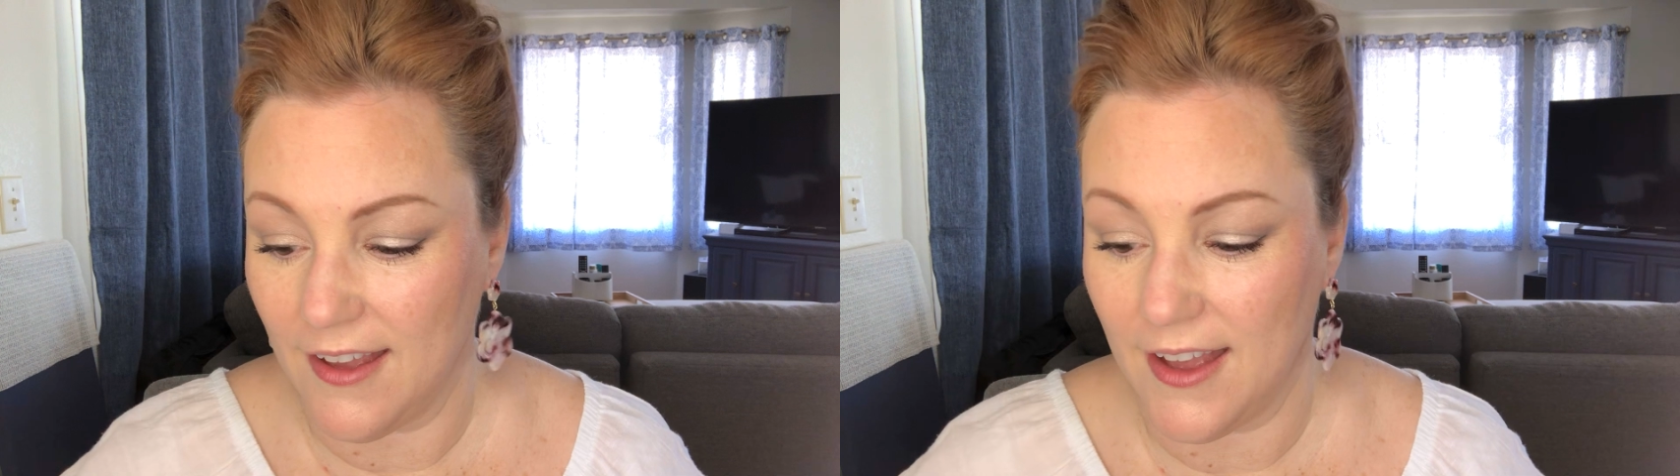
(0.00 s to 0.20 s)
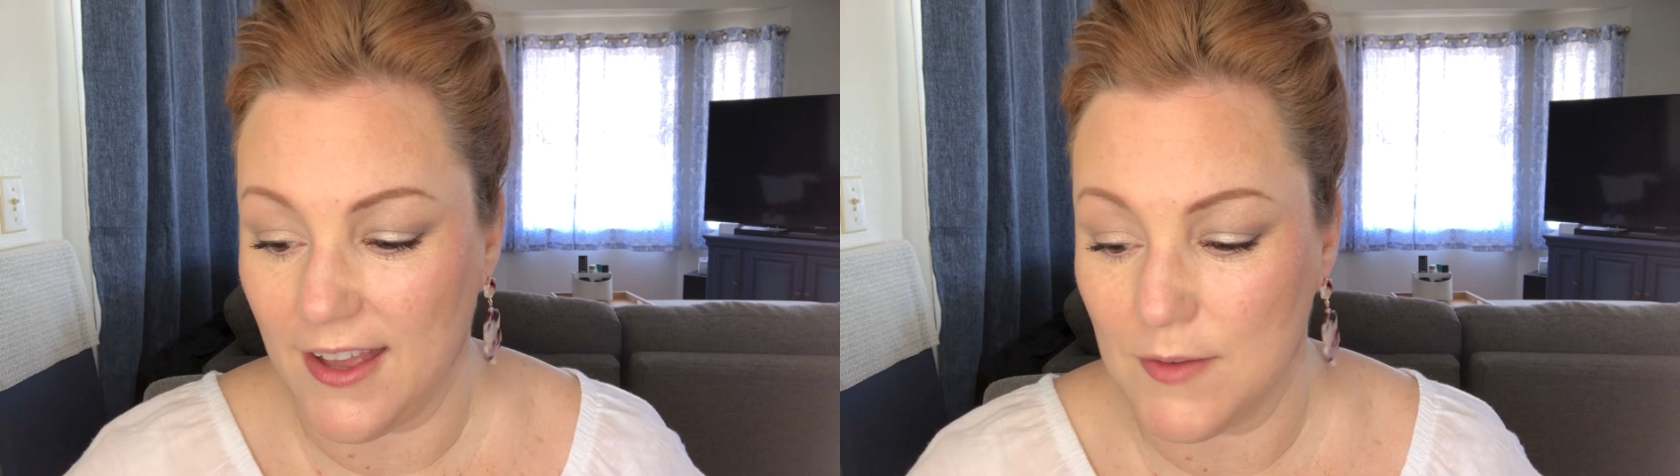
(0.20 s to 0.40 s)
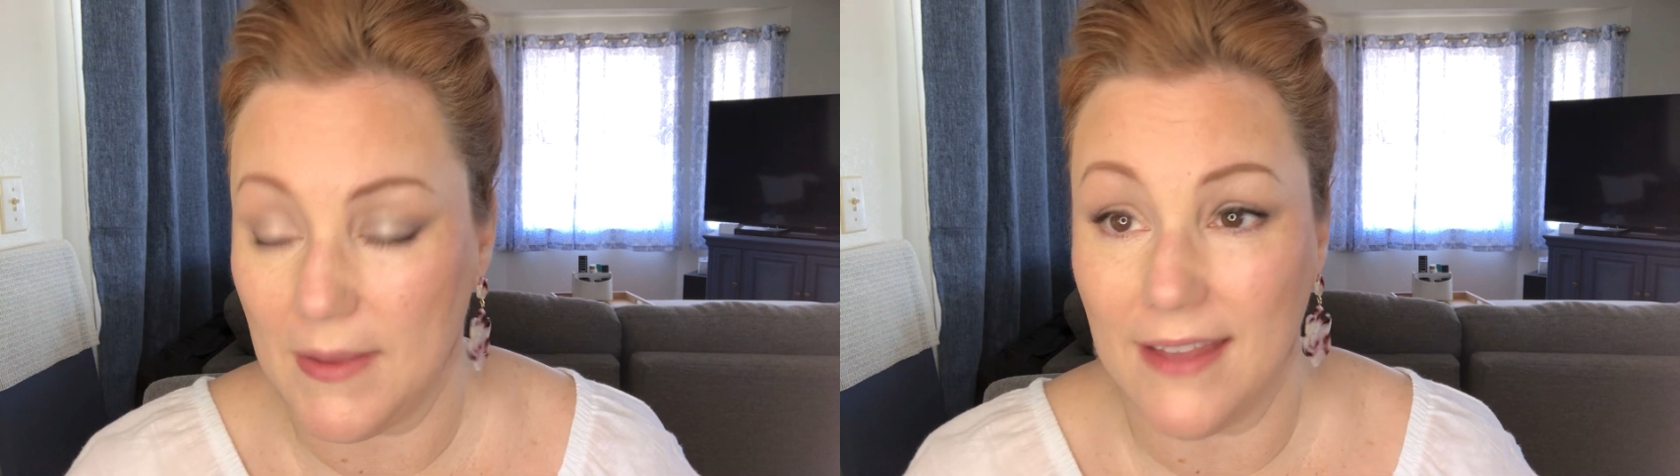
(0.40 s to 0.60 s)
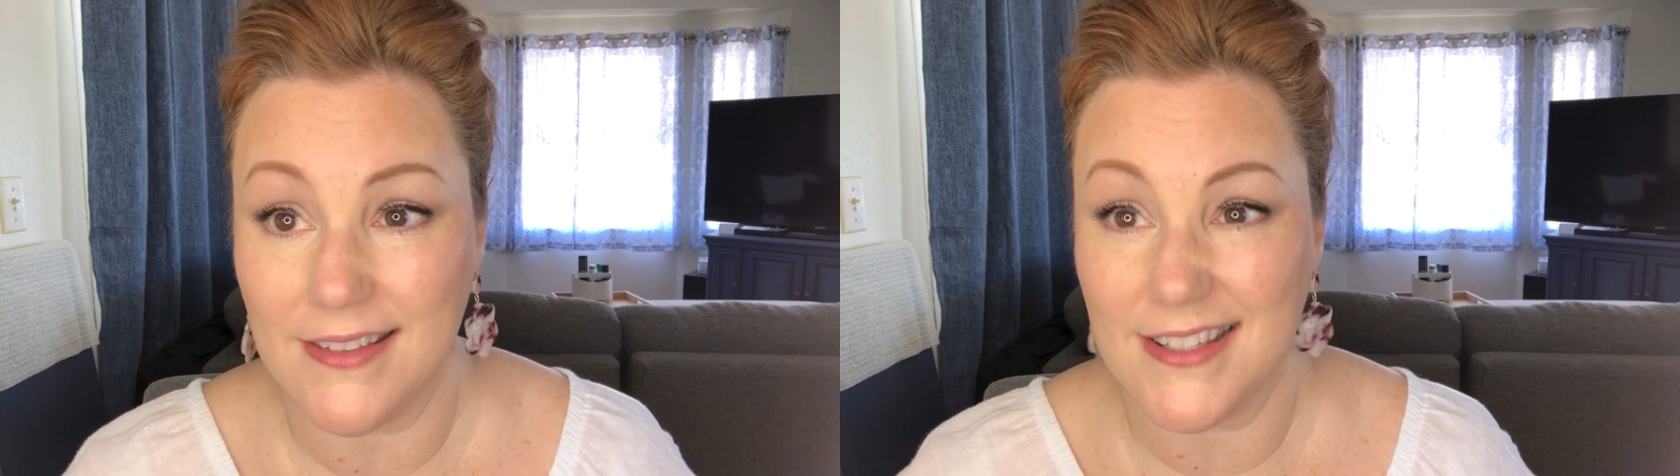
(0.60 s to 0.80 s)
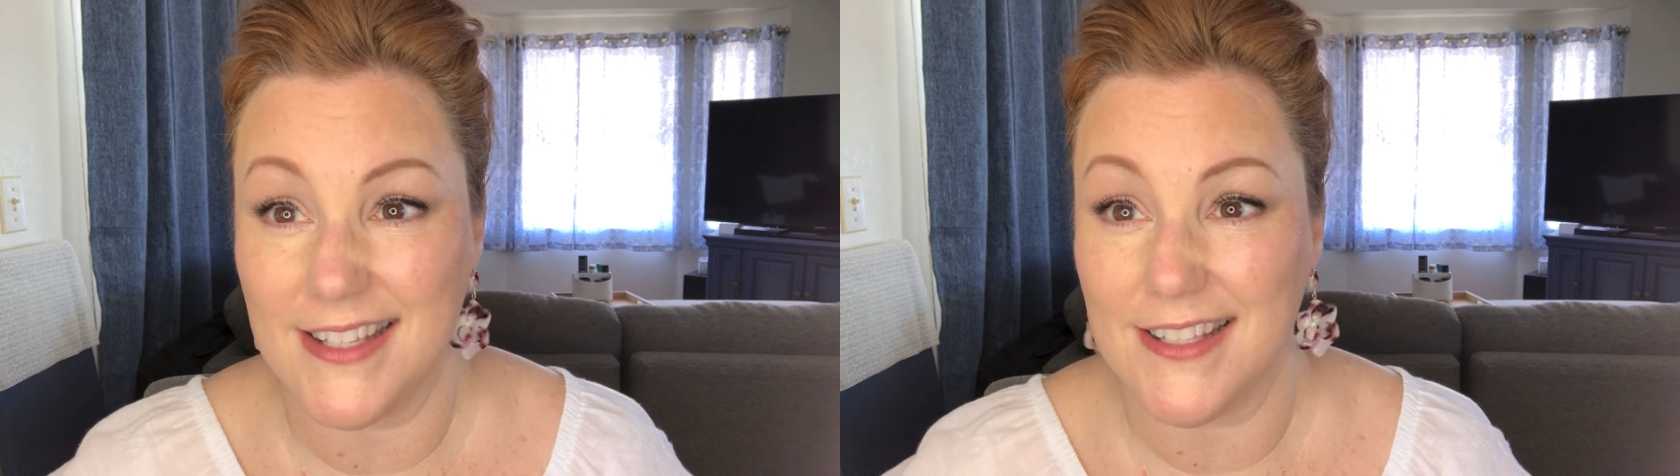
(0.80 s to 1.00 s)
and
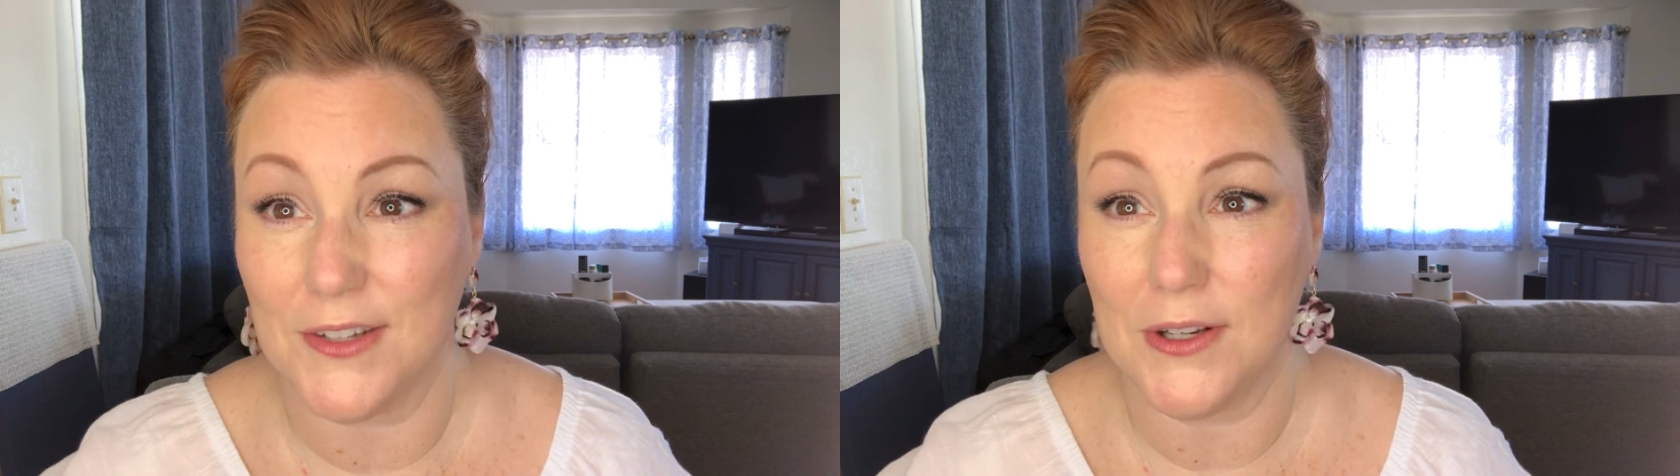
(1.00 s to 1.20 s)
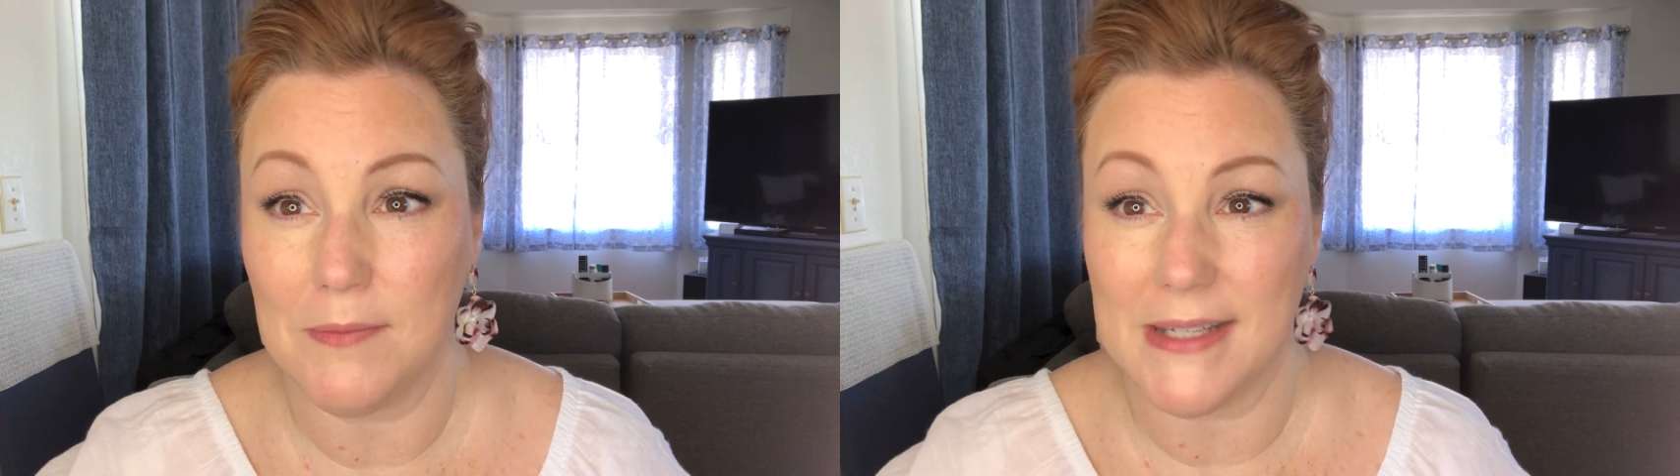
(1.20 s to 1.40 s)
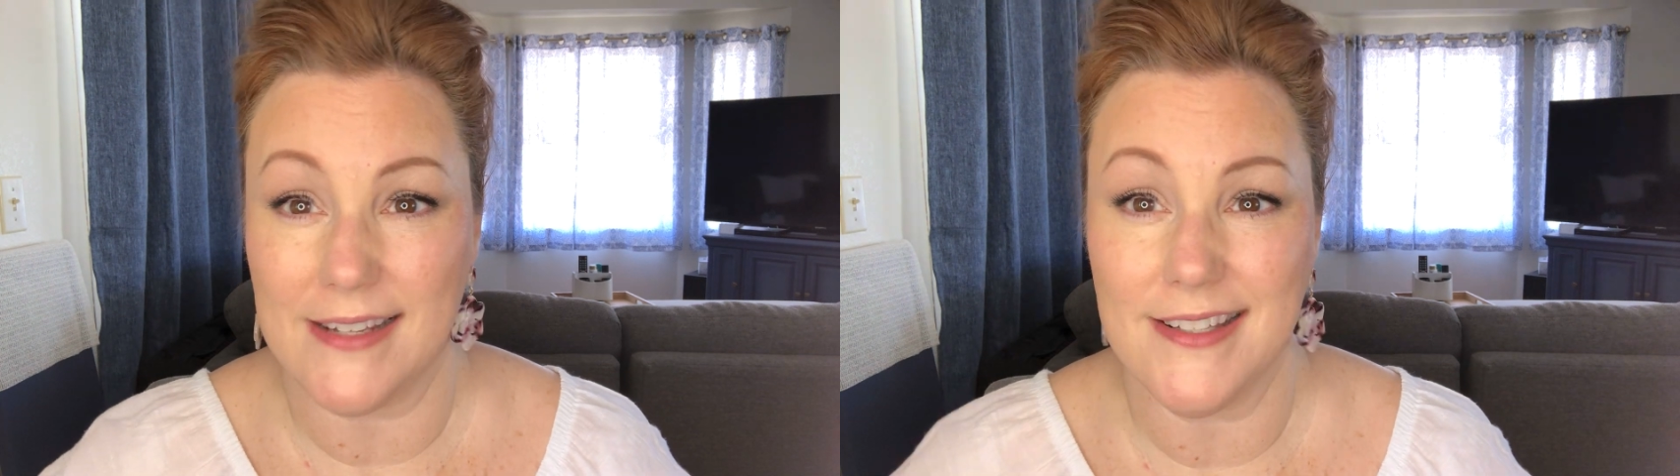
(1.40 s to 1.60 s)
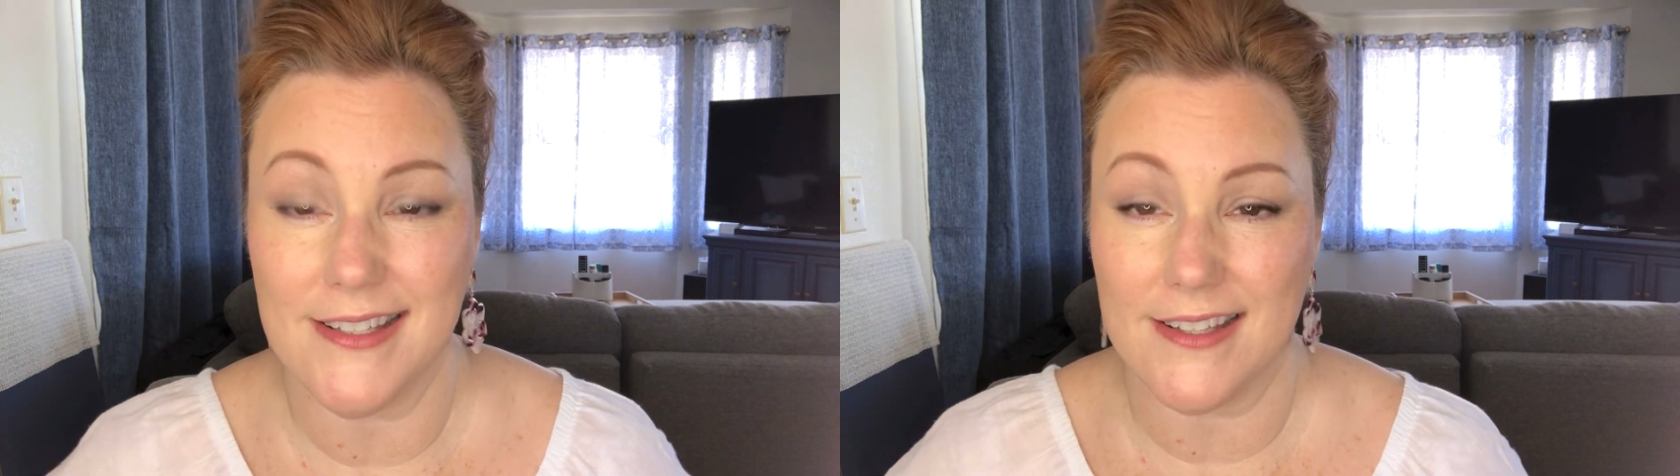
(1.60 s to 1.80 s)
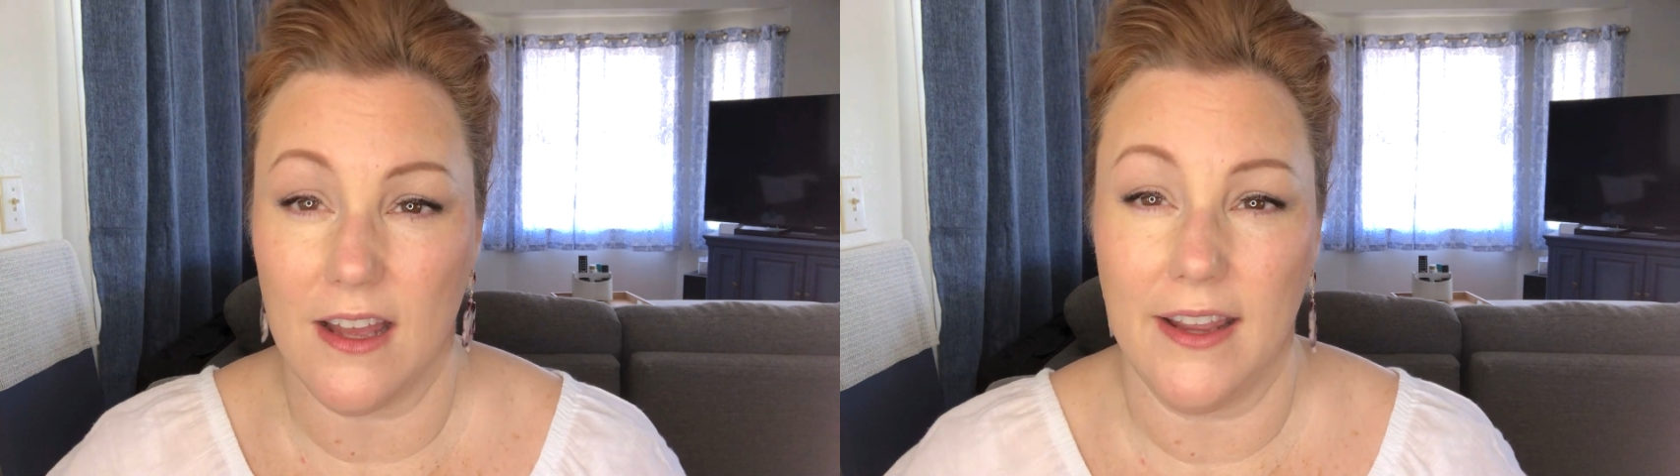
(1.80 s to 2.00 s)
the CC cream
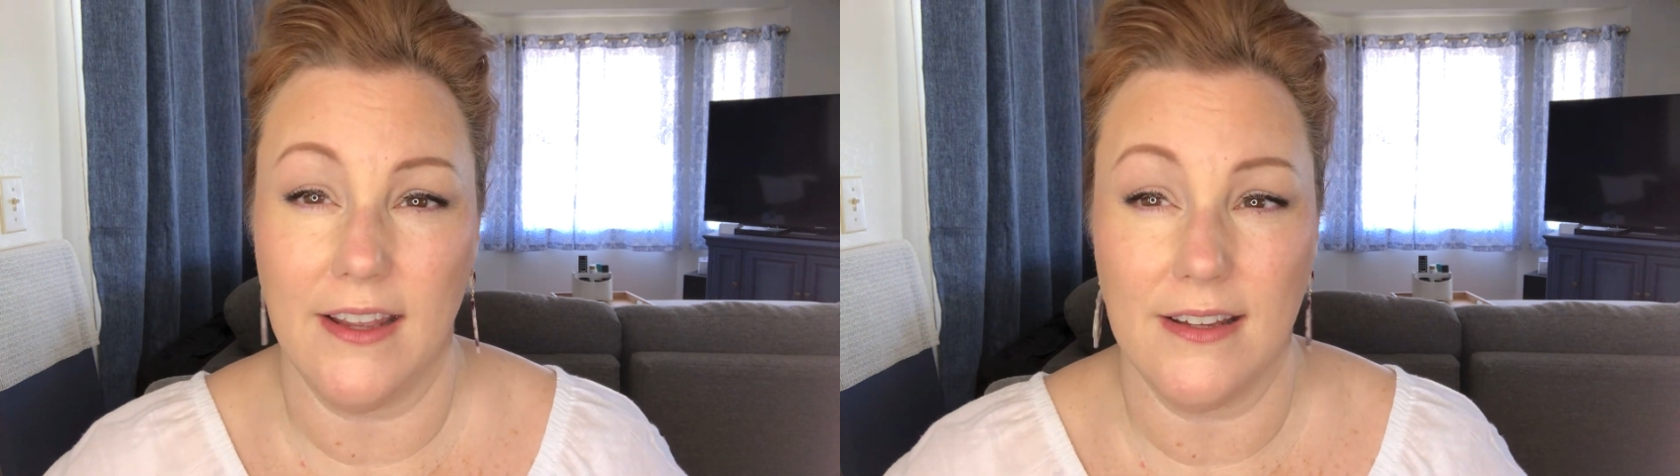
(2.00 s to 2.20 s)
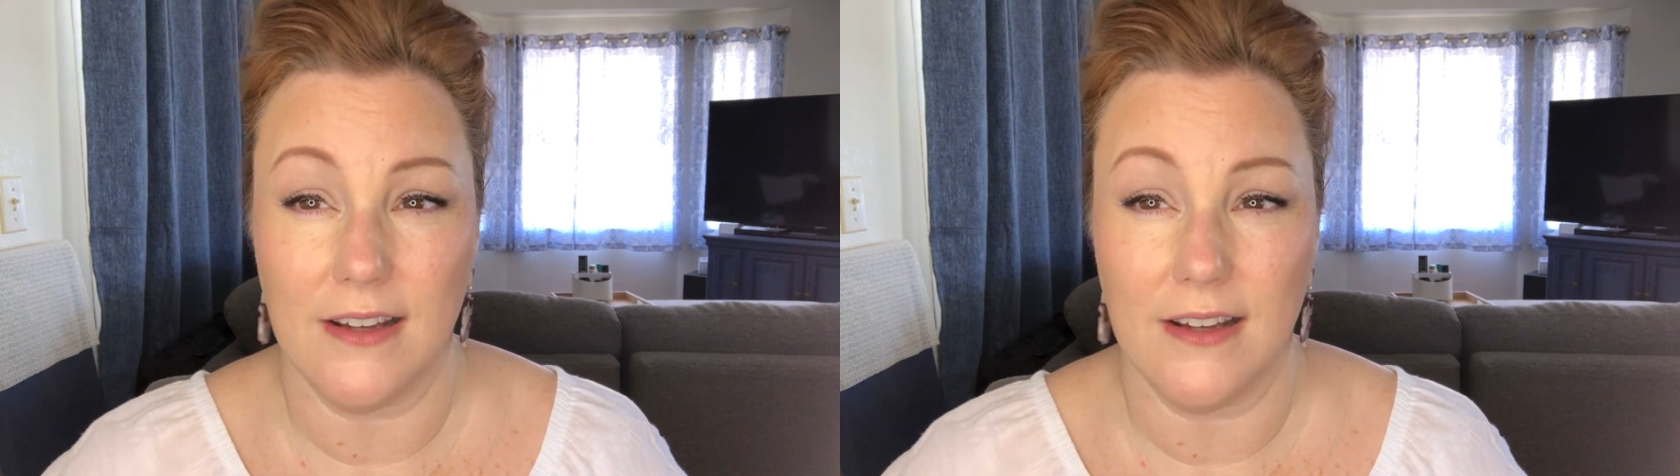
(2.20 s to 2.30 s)
does, I,